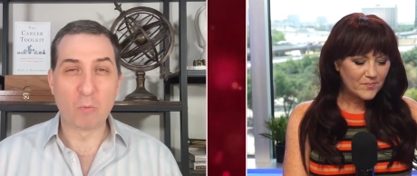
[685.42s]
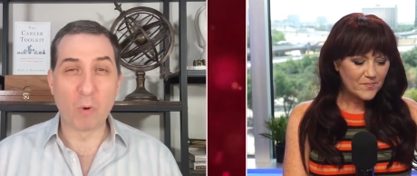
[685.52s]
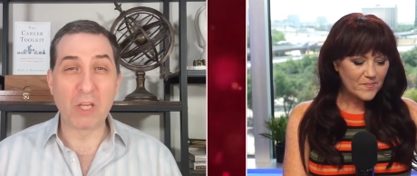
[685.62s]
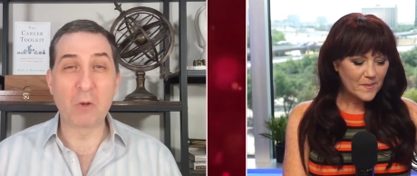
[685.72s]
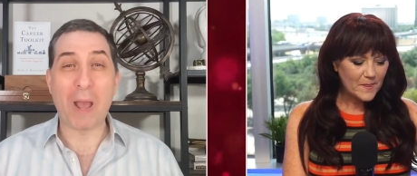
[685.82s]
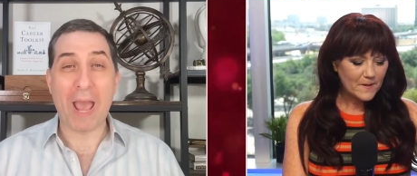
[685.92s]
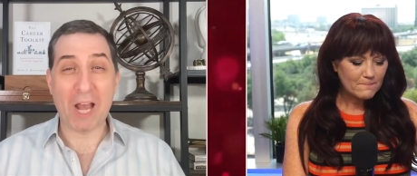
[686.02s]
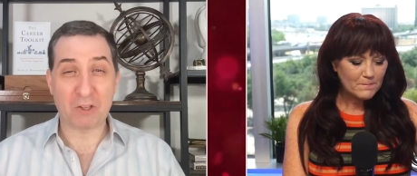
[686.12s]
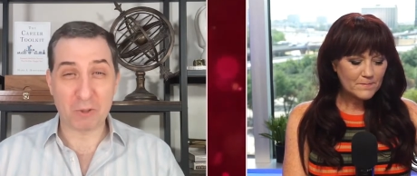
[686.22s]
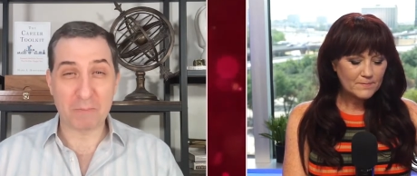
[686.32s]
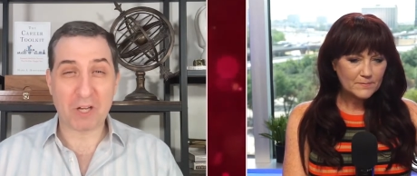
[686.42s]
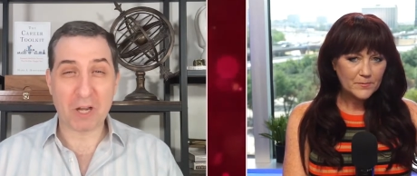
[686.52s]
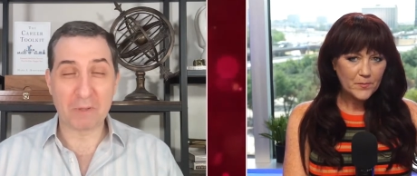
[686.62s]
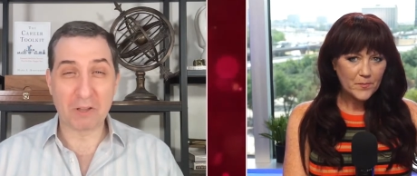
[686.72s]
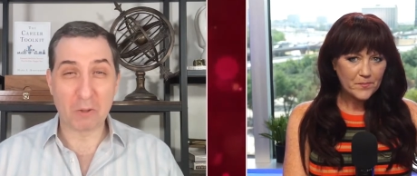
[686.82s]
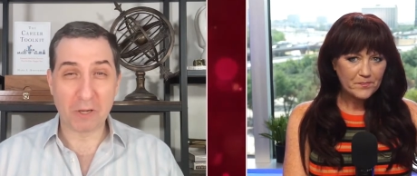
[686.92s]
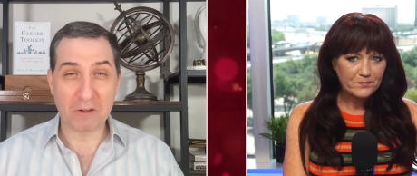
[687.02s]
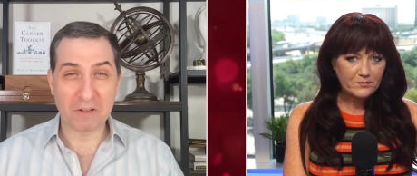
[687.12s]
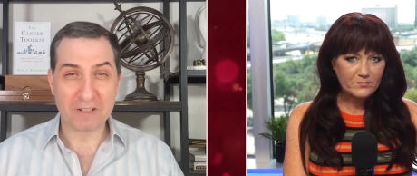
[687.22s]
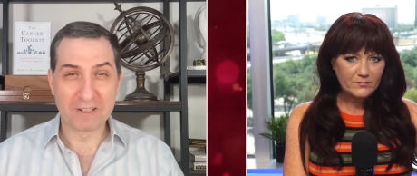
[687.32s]
Speaker 1: When you actually become a
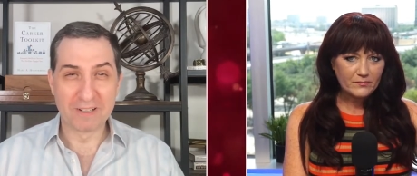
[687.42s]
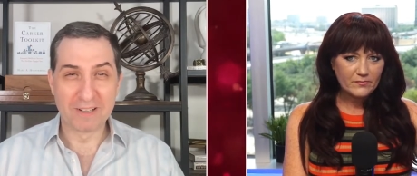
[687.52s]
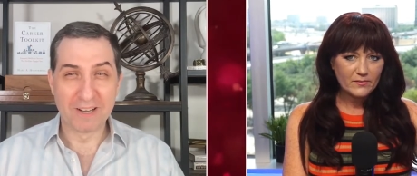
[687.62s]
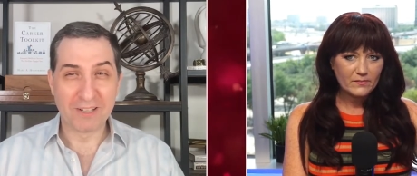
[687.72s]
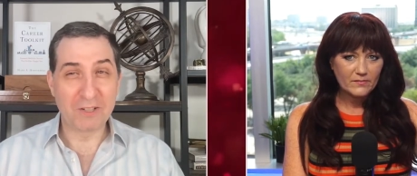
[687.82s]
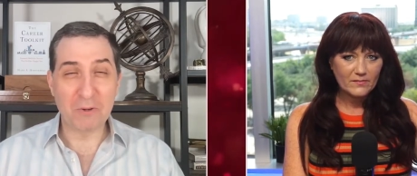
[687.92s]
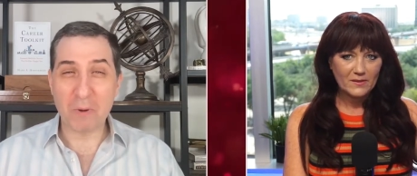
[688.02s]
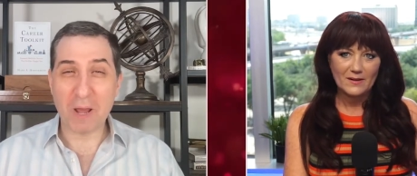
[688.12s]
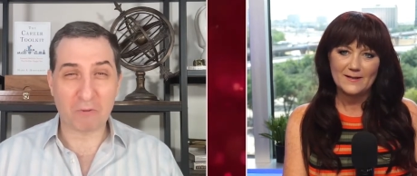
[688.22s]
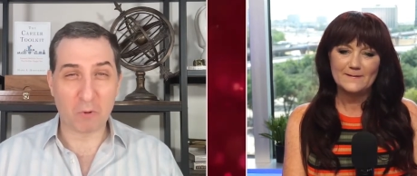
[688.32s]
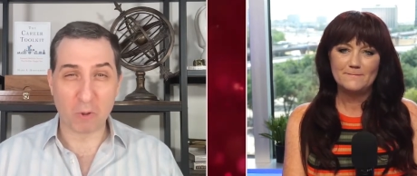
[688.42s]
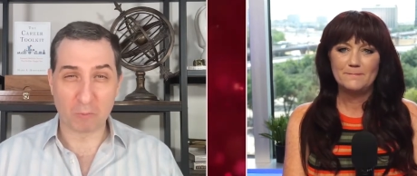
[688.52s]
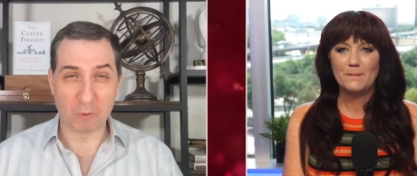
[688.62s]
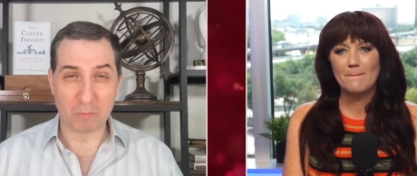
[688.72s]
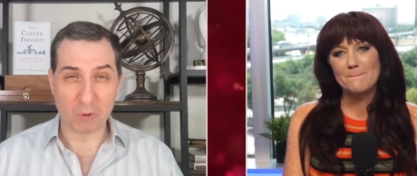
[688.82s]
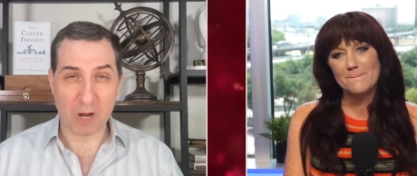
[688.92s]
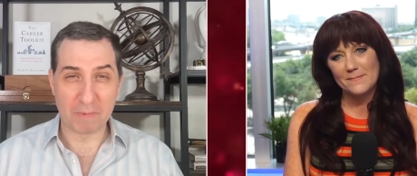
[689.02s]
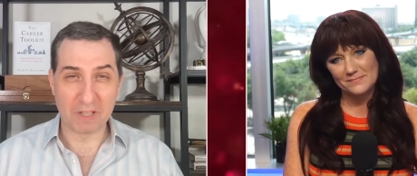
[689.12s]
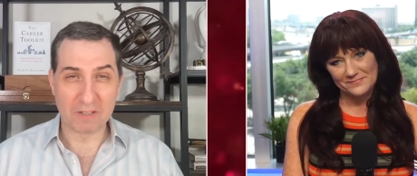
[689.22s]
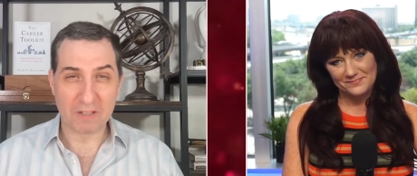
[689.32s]
lawyer, you don't have courtroom
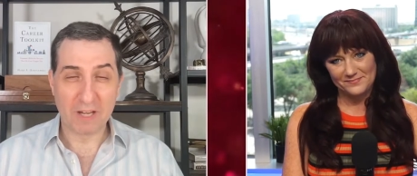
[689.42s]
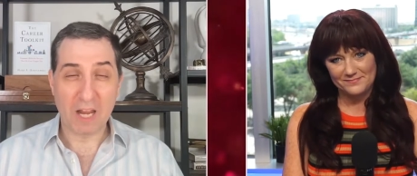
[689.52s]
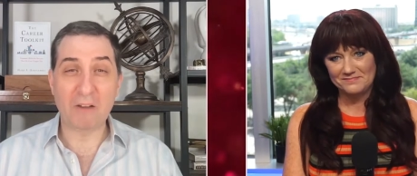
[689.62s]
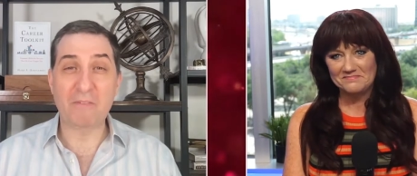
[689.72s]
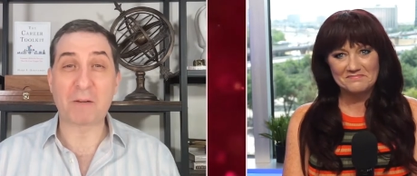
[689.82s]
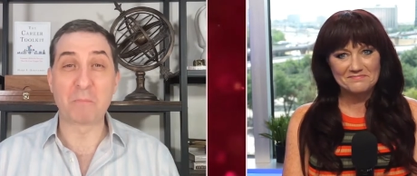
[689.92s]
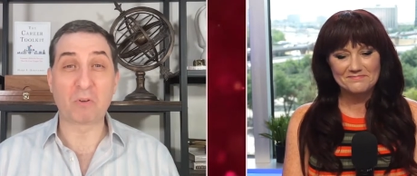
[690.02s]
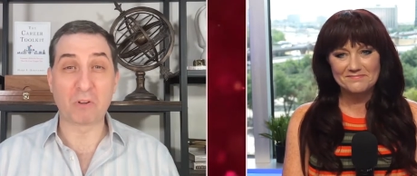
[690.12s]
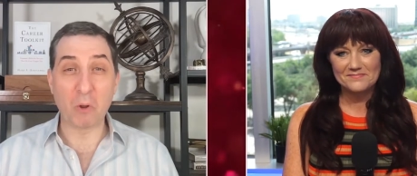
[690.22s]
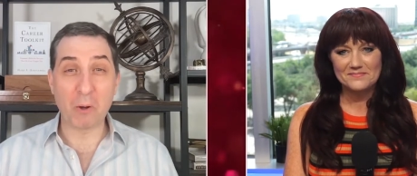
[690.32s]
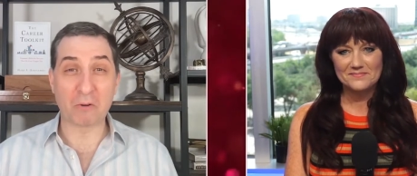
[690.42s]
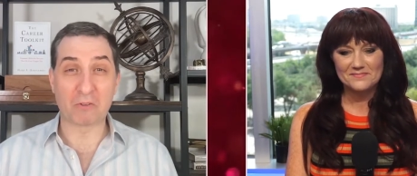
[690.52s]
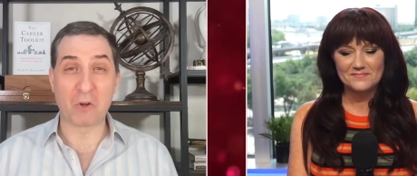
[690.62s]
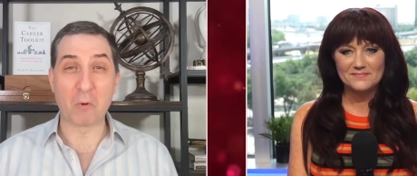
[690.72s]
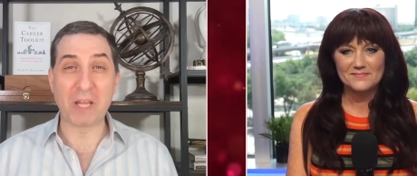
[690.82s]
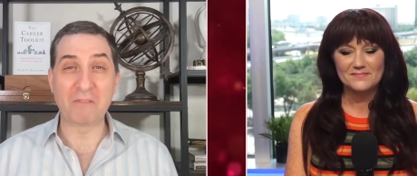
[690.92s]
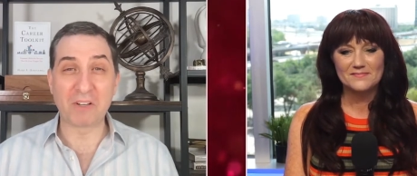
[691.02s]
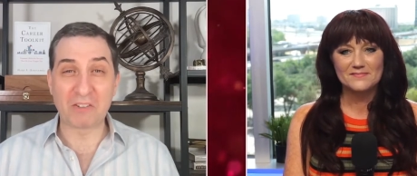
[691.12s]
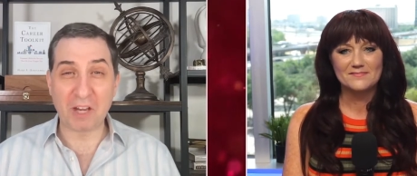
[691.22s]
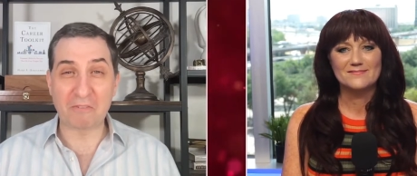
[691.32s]
drama. In fact, most lawyers don't
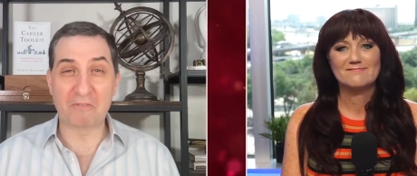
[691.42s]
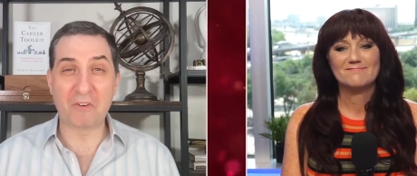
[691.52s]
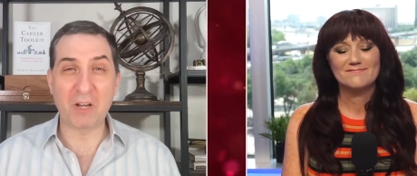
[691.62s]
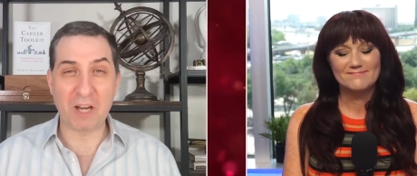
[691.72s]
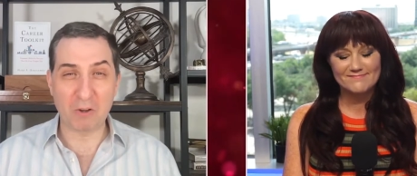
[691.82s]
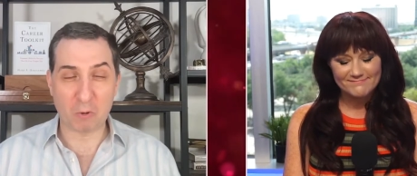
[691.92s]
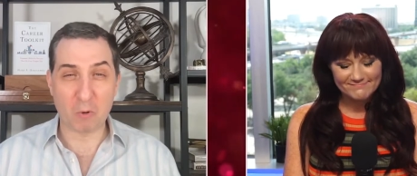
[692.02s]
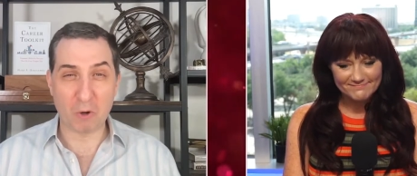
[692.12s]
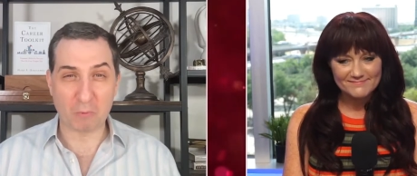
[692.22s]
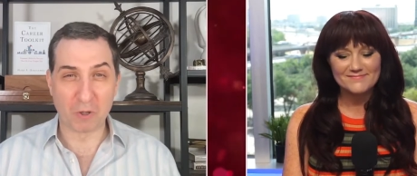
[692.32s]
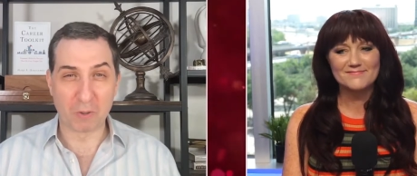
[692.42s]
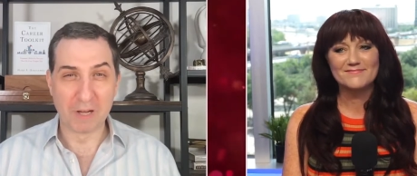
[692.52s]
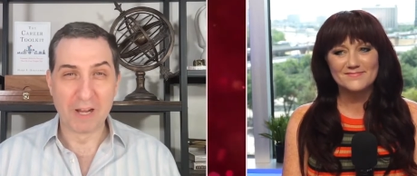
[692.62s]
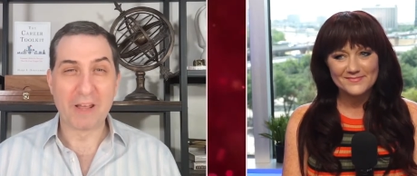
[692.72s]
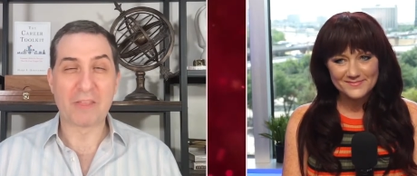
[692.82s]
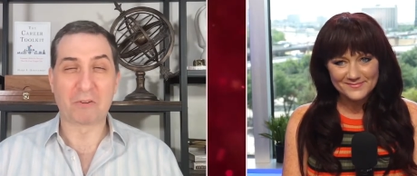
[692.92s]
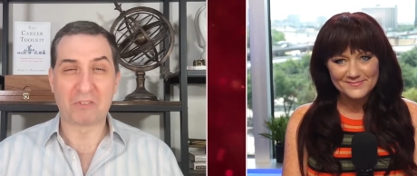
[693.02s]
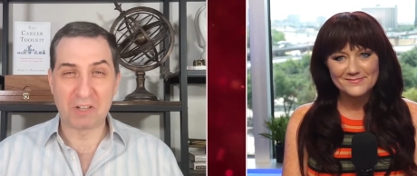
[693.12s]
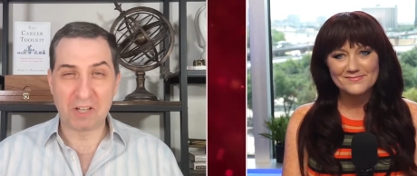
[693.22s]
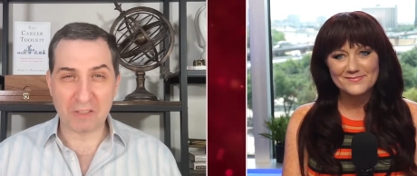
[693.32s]
even set foot in a courtroom. They're
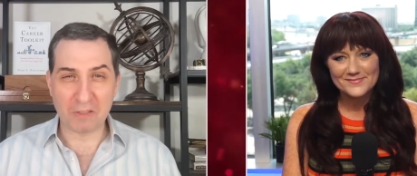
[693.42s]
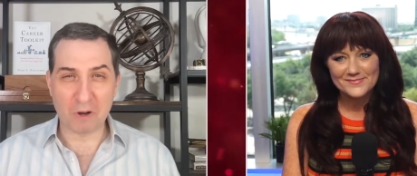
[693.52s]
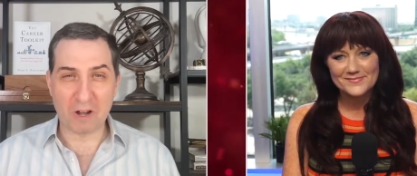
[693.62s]
sitting in their